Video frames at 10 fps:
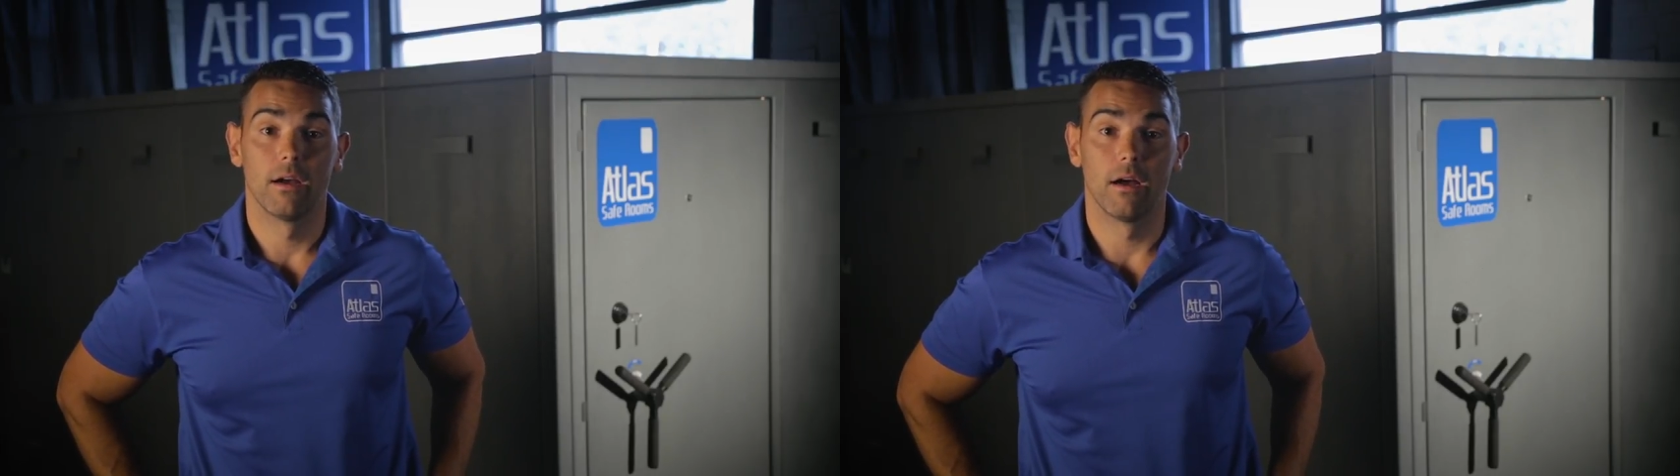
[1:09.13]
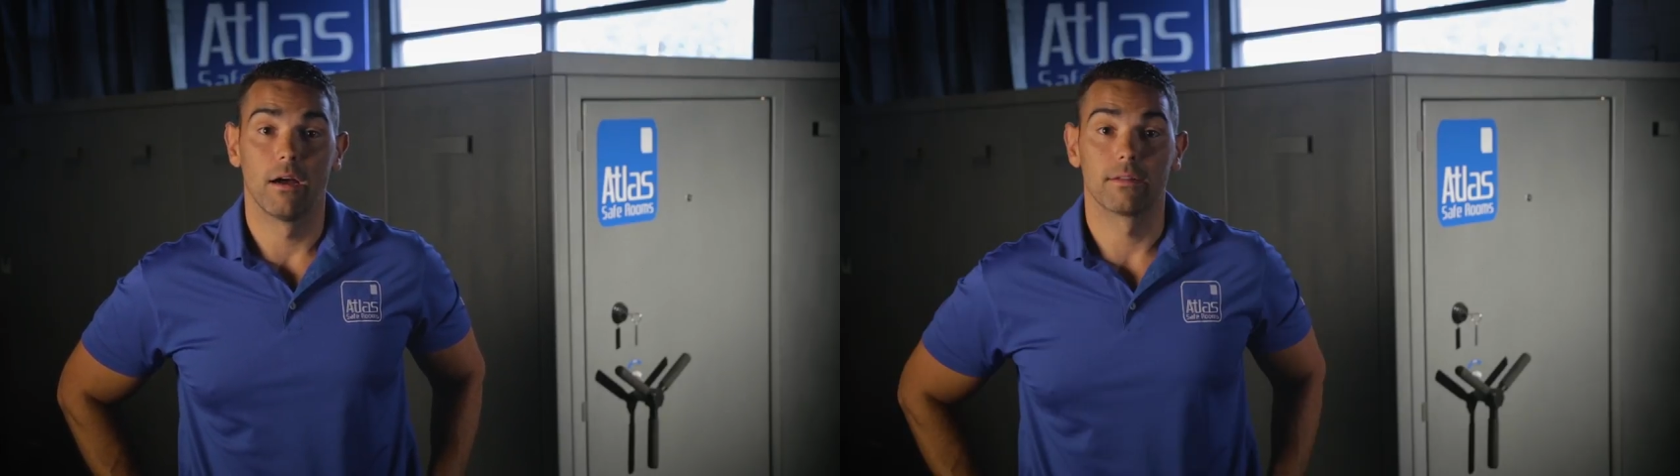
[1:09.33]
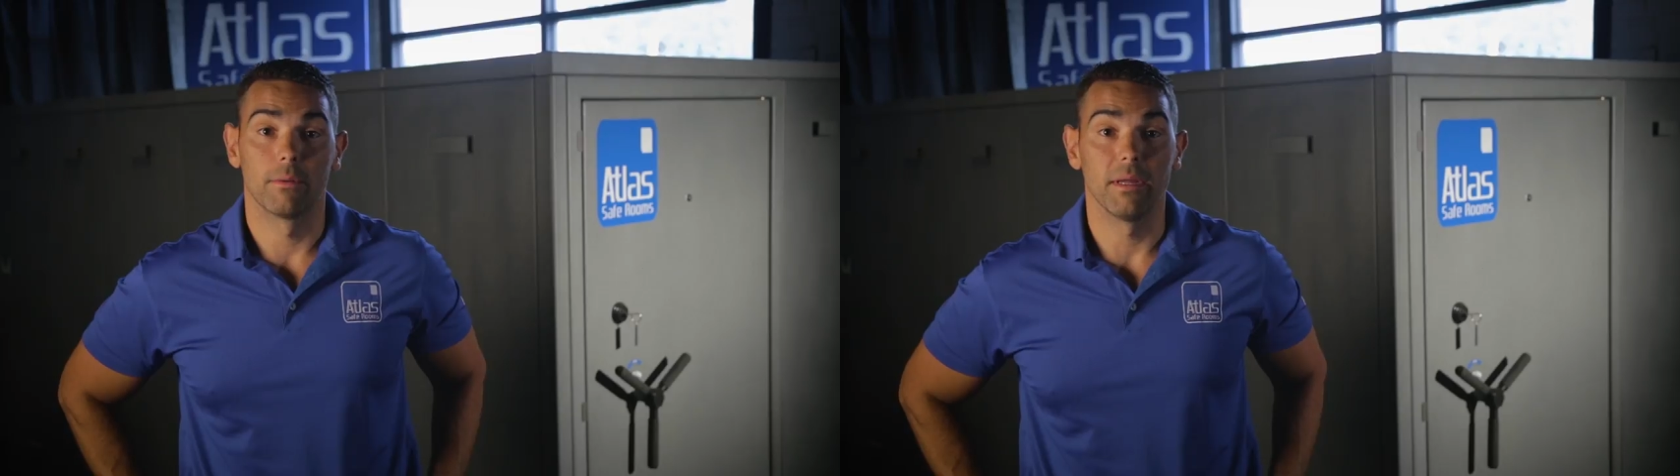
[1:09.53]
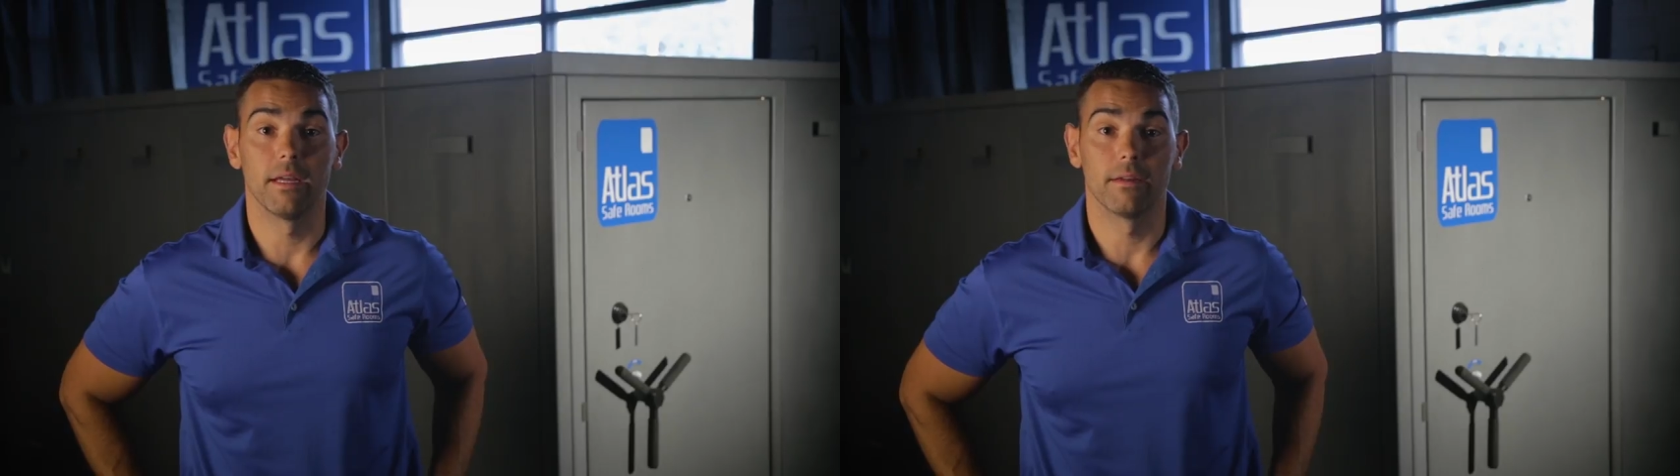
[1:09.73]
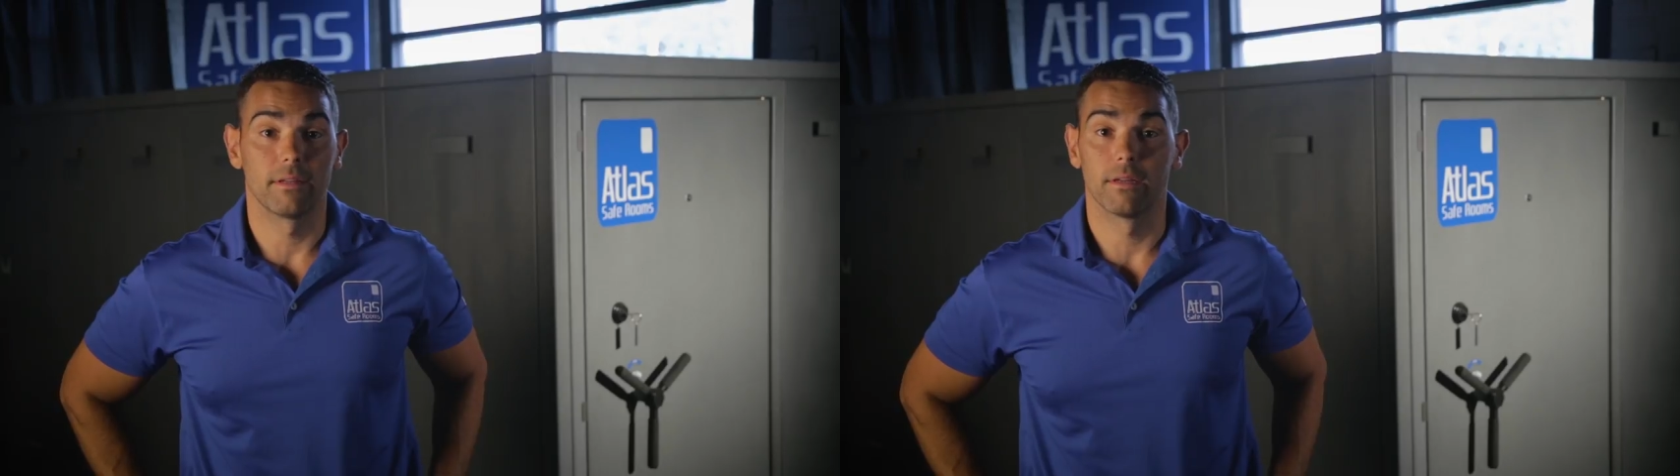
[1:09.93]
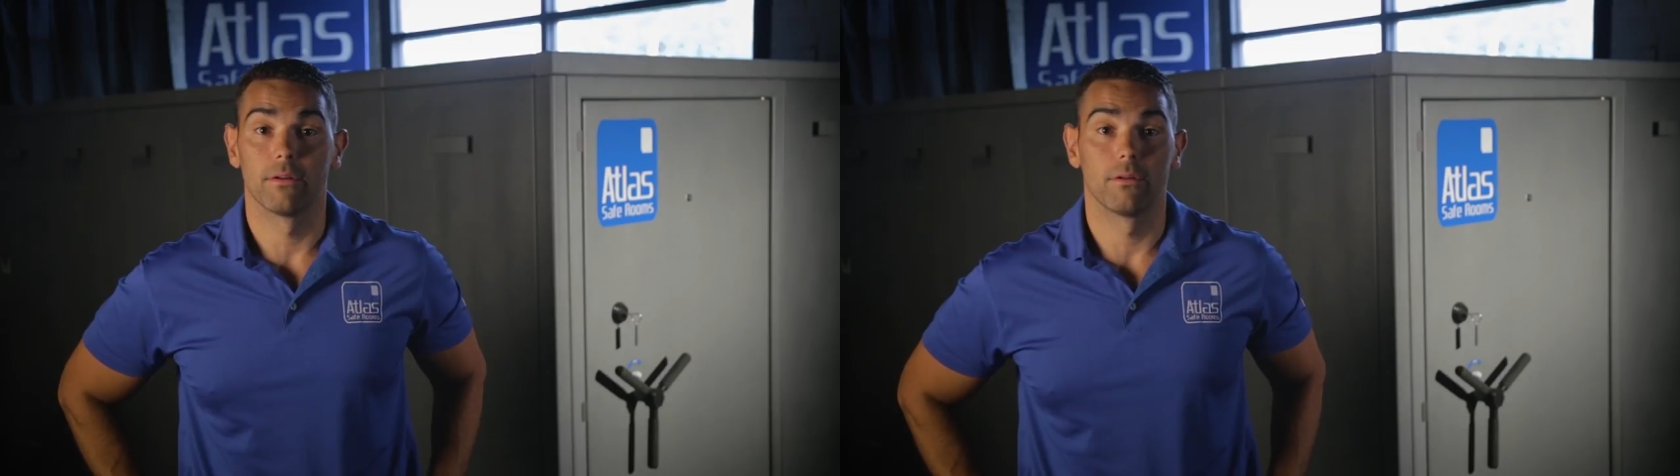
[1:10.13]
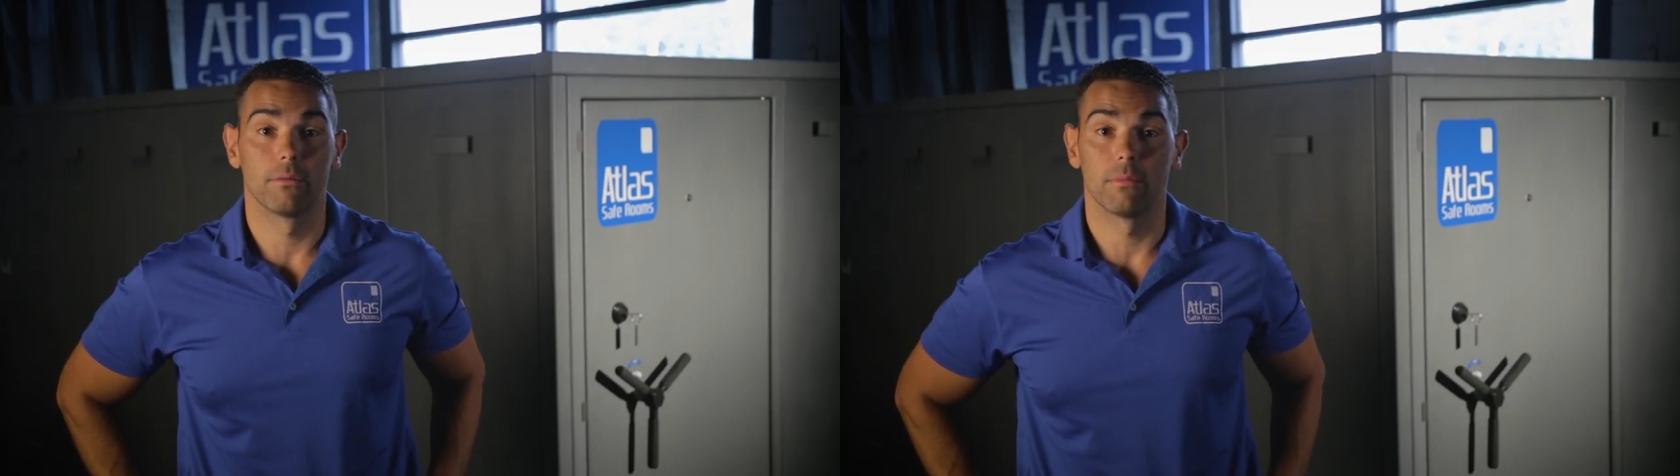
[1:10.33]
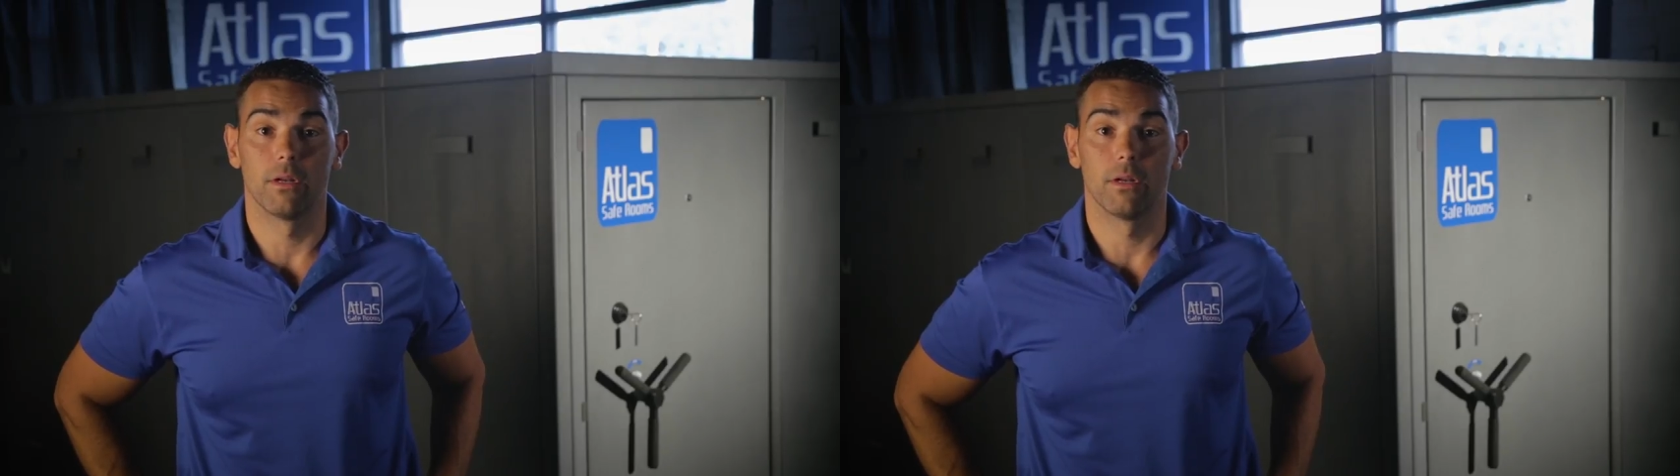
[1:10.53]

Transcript: uh, to be until